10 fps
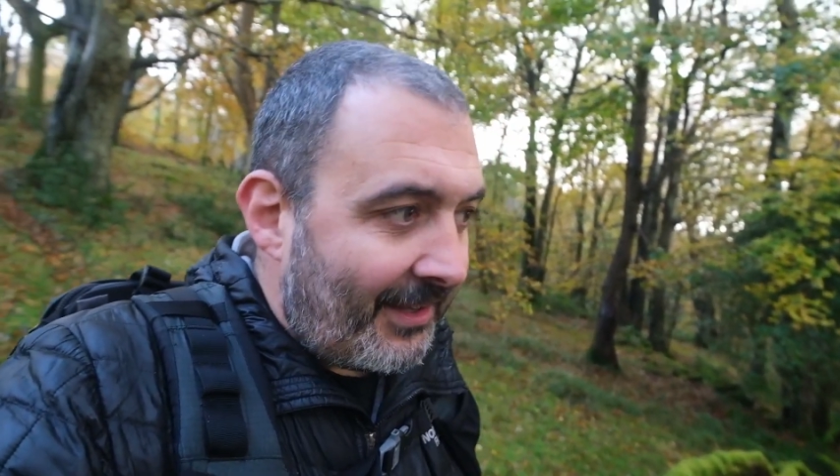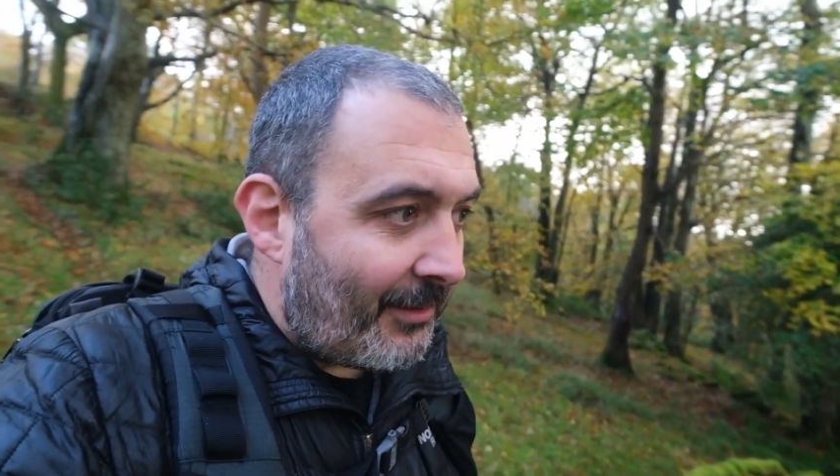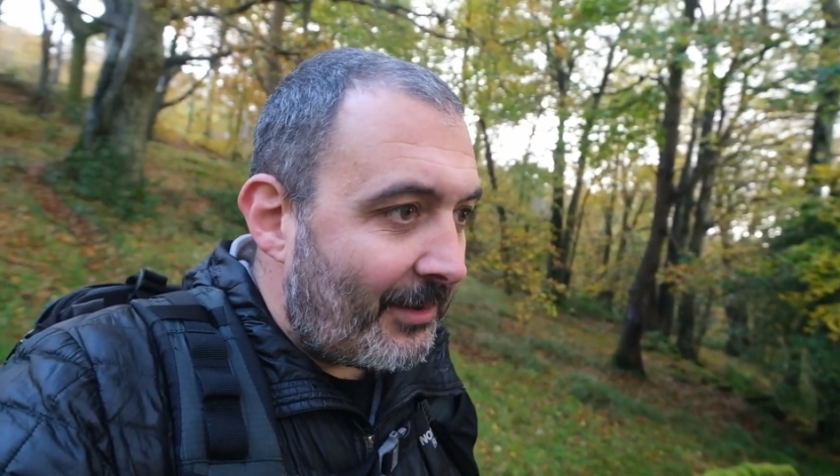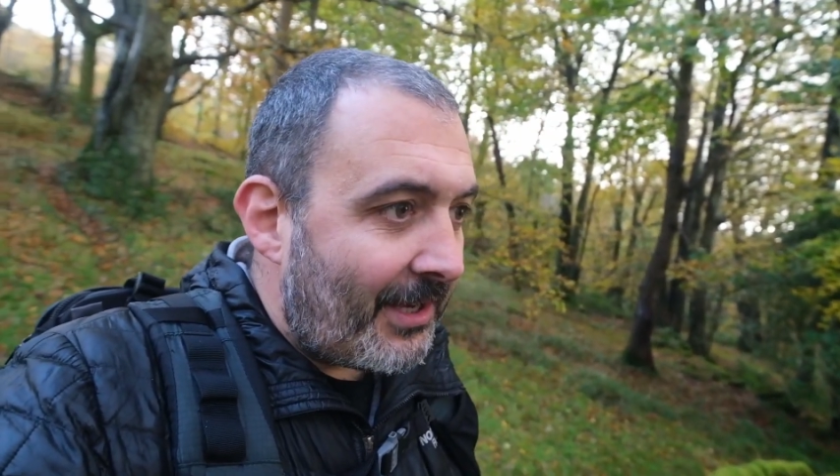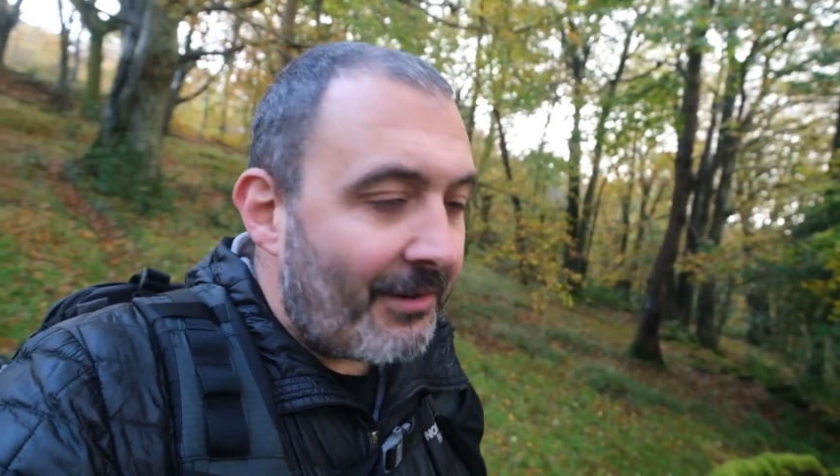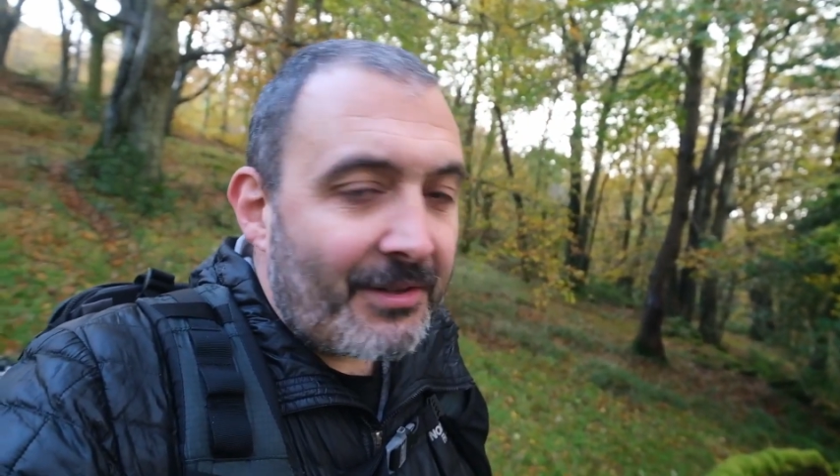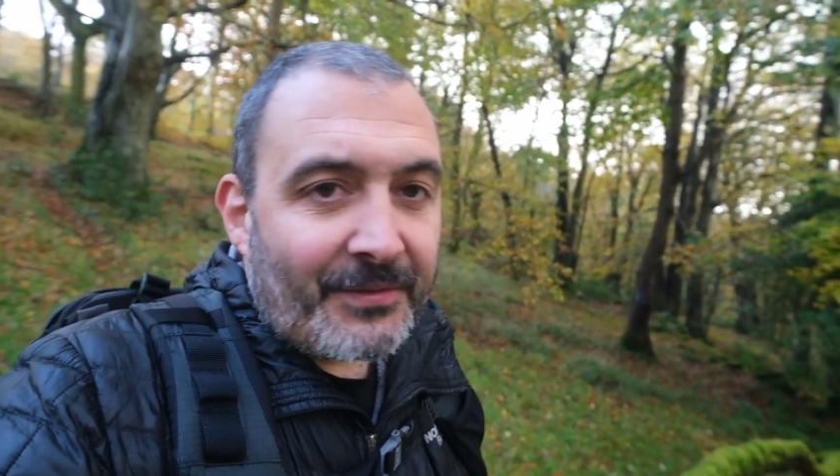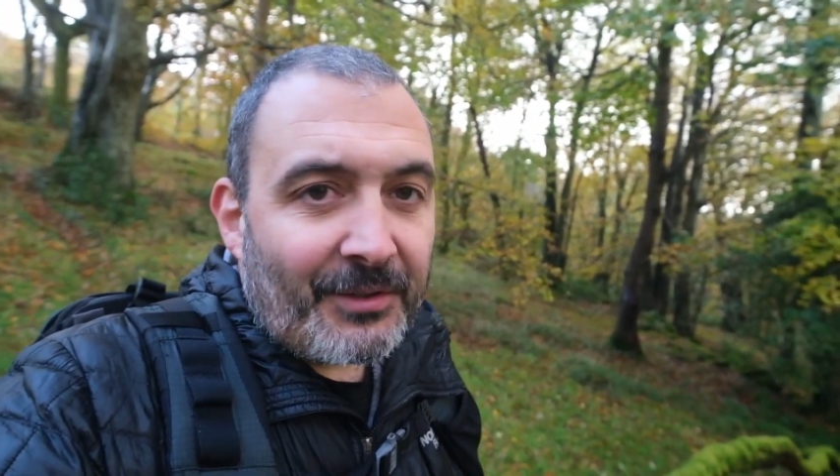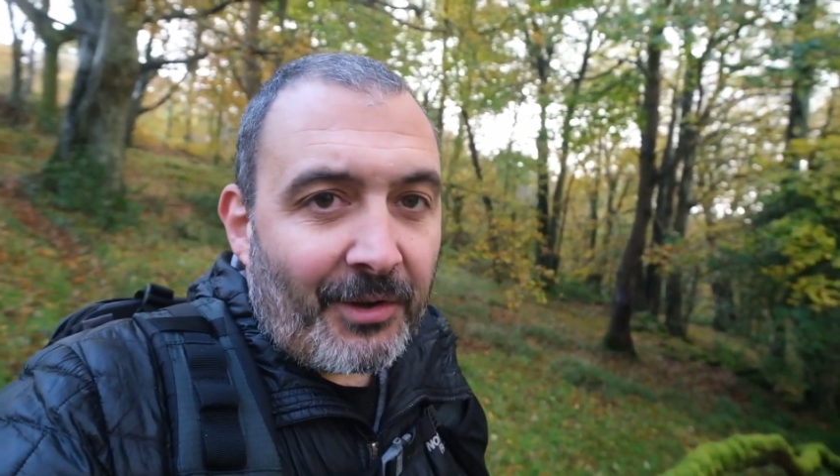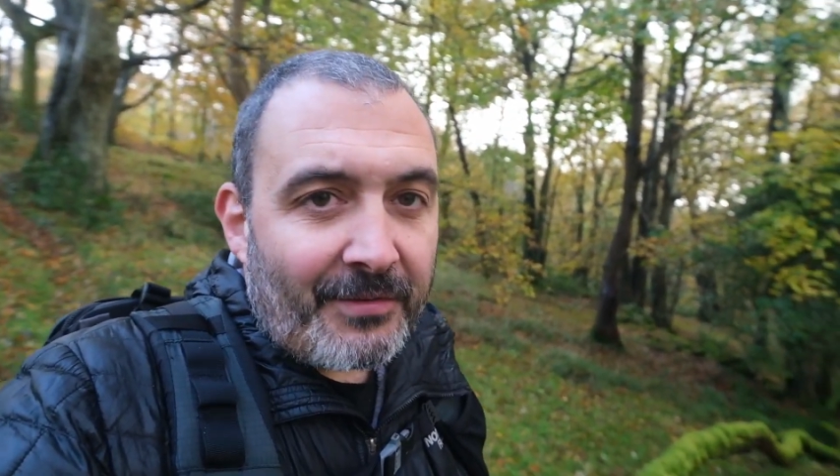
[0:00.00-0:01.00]
You hear us
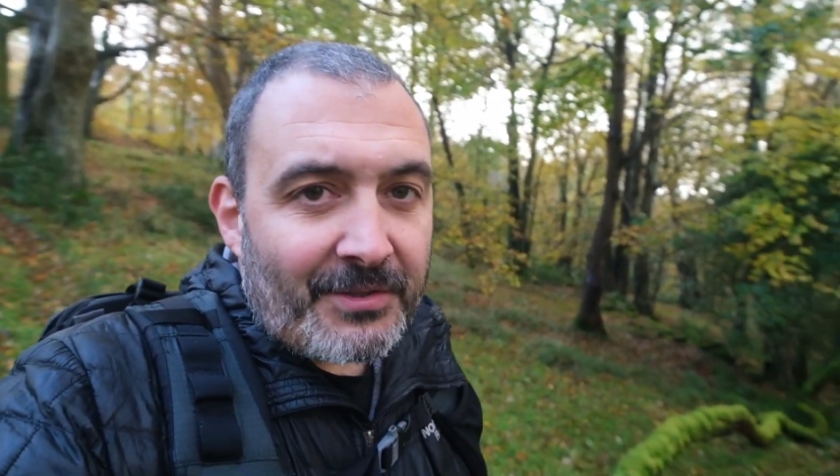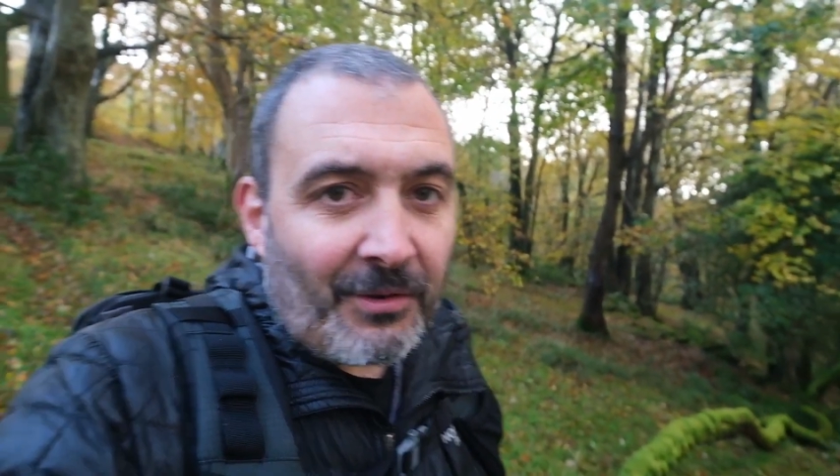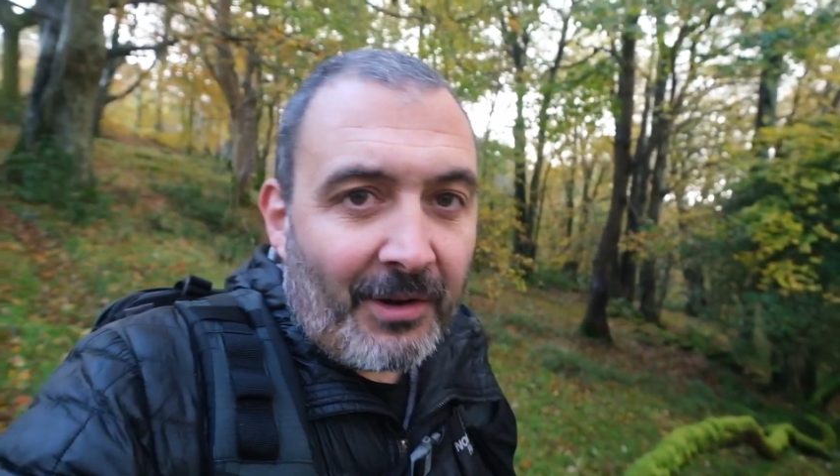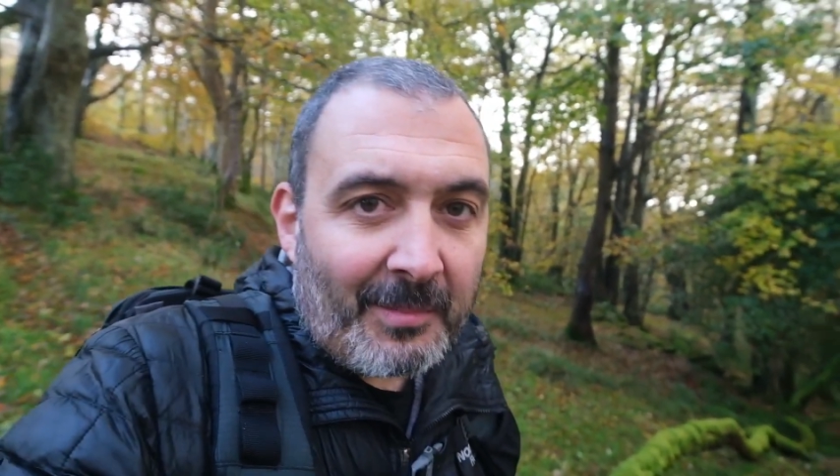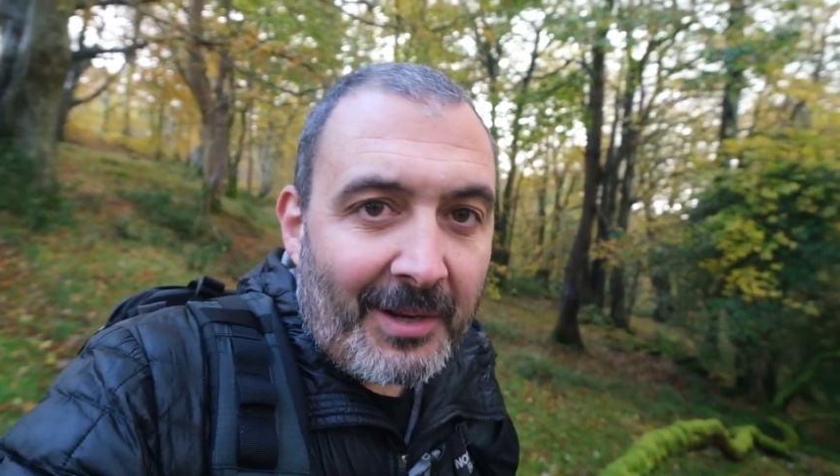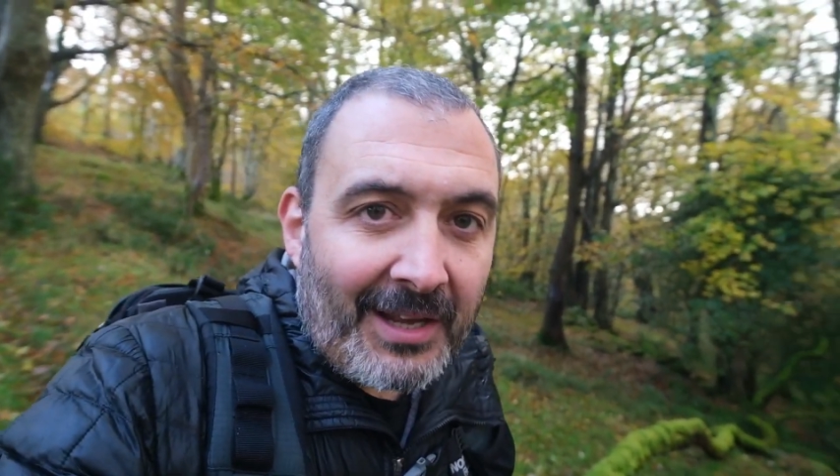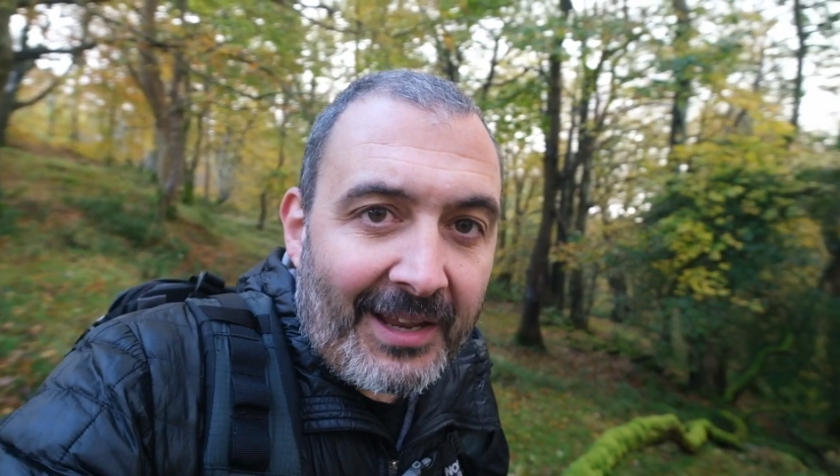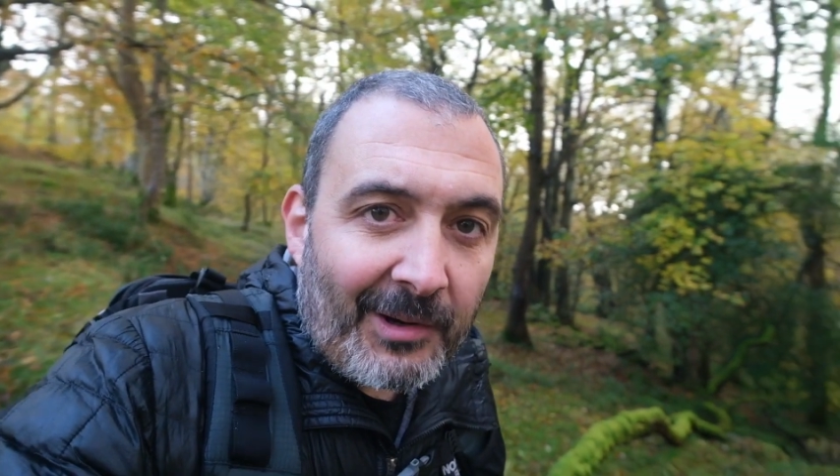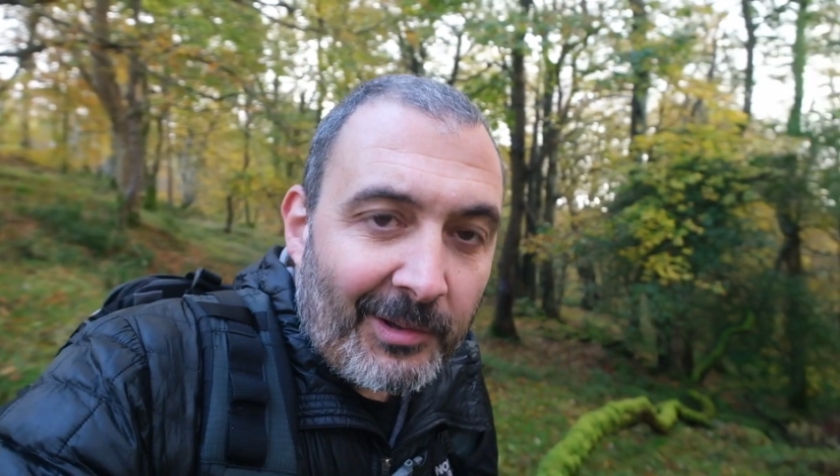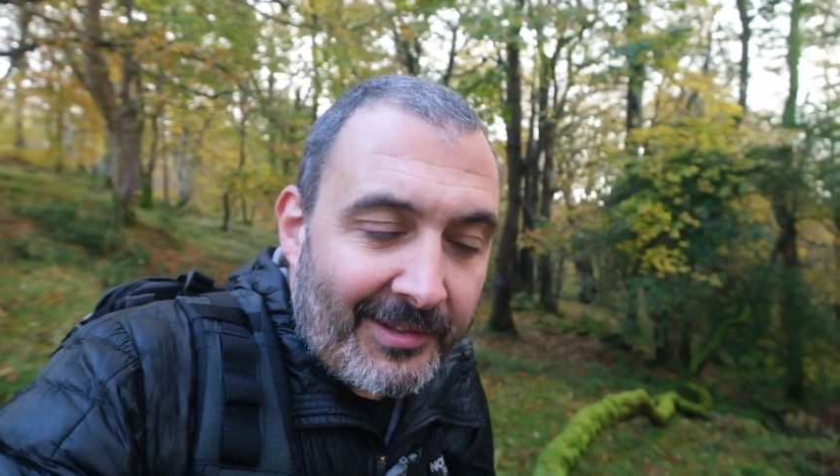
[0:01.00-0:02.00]
photographers talking about
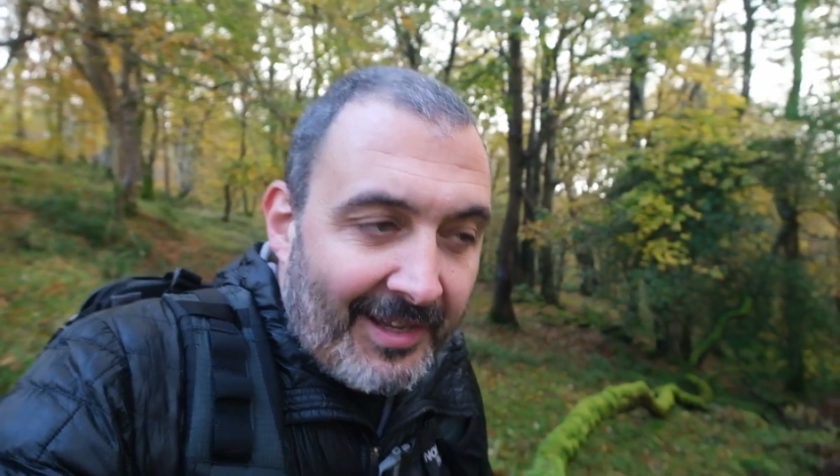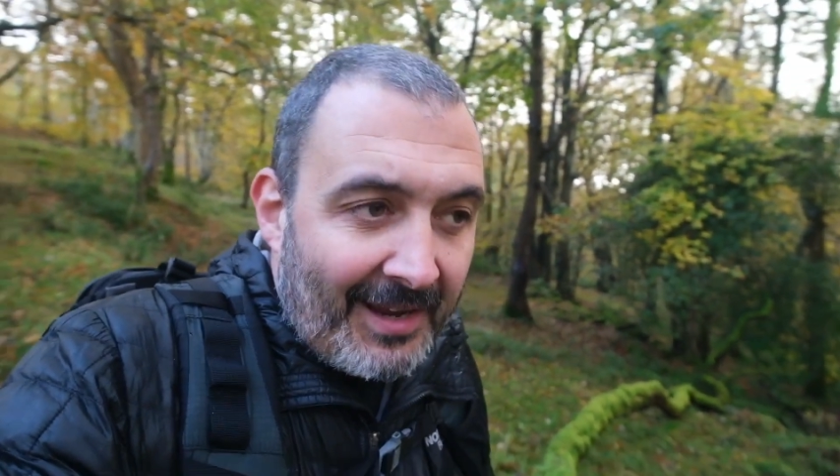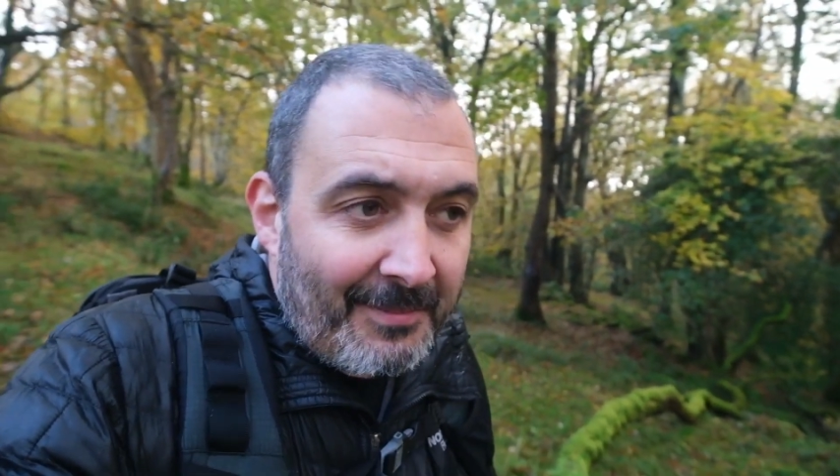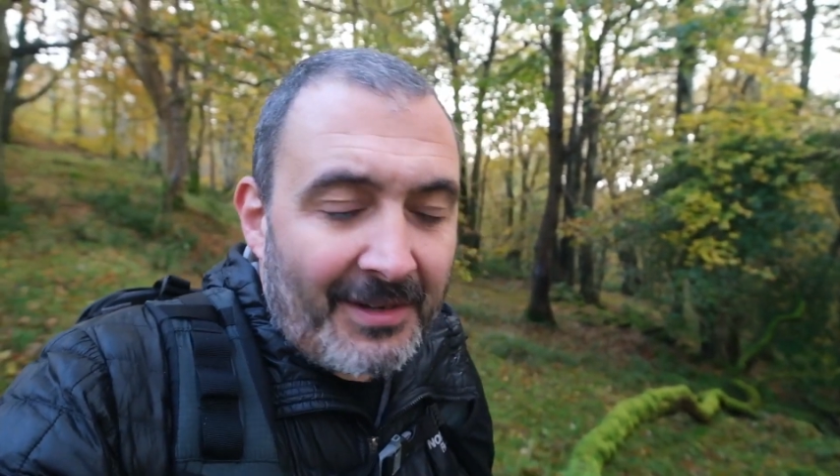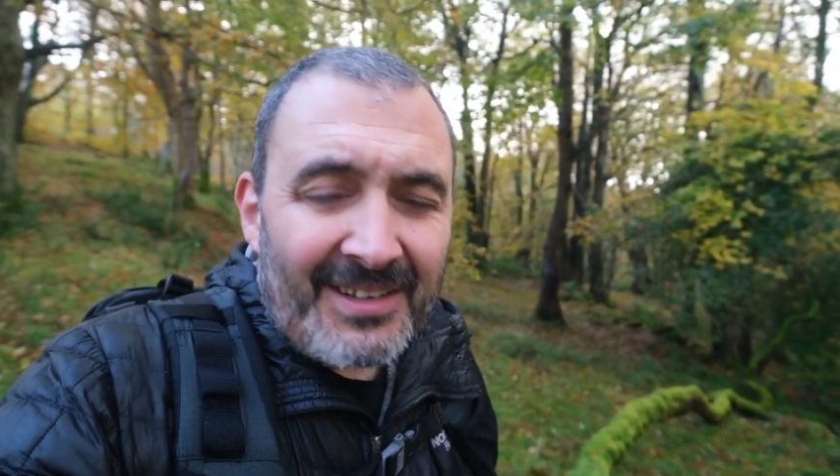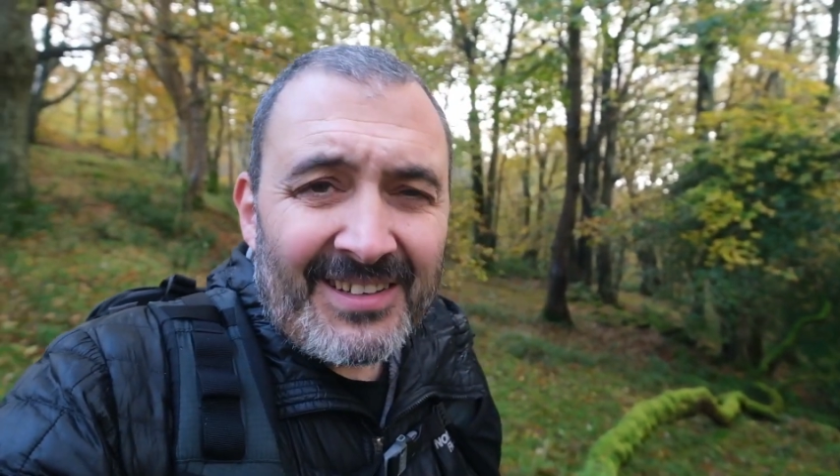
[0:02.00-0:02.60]
light all the time.